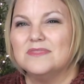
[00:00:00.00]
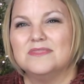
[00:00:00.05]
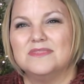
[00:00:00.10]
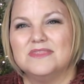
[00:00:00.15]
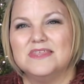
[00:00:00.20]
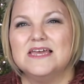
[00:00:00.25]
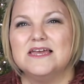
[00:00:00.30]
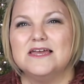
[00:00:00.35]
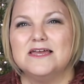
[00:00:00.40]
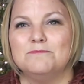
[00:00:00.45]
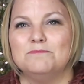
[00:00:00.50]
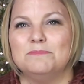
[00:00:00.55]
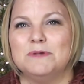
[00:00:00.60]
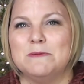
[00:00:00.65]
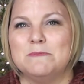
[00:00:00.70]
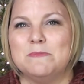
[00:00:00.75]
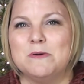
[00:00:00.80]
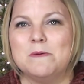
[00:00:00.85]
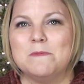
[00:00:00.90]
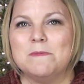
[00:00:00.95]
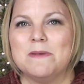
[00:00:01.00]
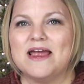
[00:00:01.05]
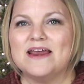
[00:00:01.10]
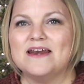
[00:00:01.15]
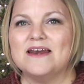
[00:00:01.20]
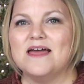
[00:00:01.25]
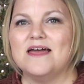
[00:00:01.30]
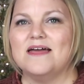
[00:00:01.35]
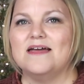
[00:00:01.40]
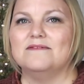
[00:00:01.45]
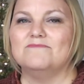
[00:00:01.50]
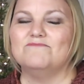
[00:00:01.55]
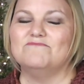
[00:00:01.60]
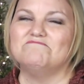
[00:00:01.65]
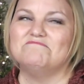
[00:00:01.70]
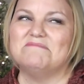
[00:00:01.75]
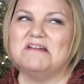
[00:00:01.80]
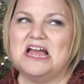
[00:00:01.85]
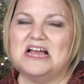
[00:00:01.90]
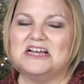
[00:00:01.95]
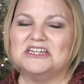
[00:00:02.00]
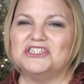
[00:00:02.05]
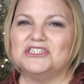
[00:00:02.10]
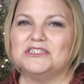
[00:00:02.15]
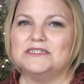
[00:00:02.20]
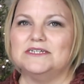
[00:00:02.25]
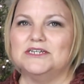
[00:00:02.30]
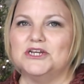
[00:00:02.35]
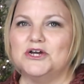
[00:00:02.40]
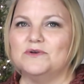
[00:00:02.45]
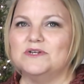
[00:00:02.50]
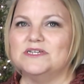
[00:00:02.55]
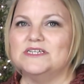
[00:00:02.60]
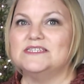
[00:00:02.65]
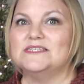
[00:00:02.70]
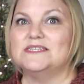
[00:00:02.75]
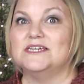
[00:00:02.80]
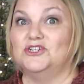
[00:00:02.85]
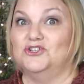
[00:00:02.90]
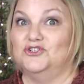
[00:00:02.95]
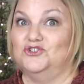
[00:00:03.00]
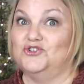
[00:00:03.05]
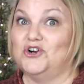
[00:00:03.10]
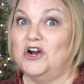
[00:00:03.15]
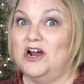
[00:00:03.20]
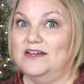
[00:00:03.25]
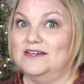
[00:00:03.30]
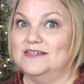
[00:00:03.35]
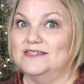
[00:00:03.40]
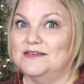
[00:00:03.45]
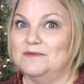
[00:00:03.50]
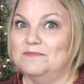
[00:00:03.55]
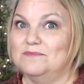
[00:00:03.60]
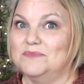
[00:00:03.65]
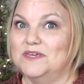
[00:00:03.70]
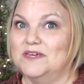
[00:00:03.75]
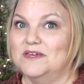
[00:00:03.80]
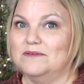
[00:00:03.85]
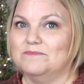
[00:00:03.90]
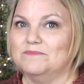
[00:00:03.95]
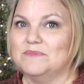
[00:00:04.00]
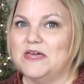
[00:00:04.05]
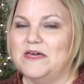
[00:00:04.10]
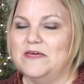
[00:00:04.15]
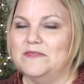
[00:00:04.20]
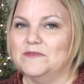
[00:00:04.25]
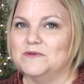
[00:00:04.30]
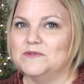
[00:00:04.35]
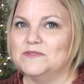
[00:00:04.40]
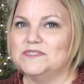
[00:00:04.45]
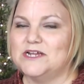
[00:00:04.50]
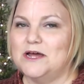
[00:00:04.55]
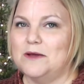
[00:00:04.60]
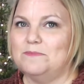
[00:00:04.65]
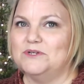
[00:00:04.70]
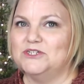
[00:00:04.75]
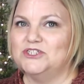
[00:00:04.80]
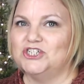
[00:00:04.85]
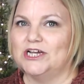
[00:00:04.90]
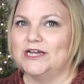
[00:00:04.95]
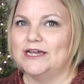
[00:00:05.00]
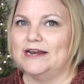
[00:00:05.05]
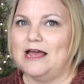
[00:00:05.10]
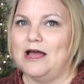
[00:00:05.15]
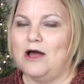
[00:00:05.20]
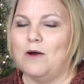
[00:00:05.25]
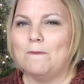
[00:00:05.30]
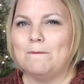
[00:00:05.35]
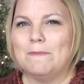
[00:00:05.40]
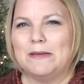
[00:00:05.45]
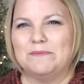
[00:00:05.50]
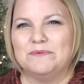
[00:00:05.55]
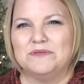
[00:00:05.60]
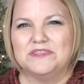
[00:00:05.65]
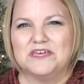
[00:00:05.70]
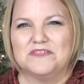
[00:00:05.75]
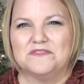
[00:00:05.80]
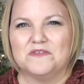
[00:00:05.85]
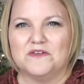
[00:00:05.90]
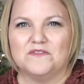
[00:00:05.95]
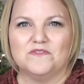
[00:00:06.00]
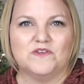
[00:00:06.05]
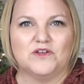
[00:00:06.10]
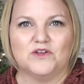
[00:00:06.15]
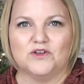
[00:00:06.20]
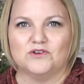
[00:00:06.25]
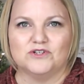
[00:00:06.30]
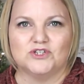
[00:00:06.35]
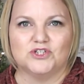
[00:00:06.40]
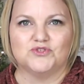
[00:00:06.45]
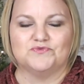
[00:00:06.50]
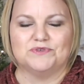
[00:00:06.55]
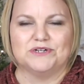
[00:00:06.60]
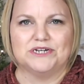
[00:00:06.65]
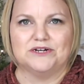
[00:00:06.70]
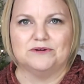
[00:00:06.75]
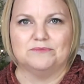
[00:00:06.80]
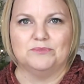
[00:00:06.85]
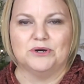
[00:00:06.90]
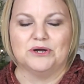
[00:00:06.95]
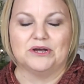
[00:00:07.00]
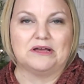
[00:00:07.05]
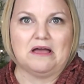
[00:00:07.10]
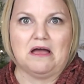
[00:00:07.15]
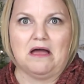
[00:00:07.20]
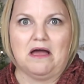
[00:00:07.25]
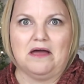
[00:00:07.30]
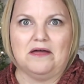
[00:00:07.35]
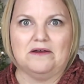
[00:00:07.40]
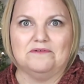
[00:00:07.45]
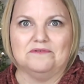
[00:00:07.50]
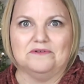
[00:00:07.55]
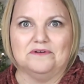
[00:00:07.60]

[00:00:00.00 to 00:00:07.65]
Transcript: then people might not actually notice that you're drawing something, and they'll stop and check it out. Maybe they think that you're just reading a book. I don't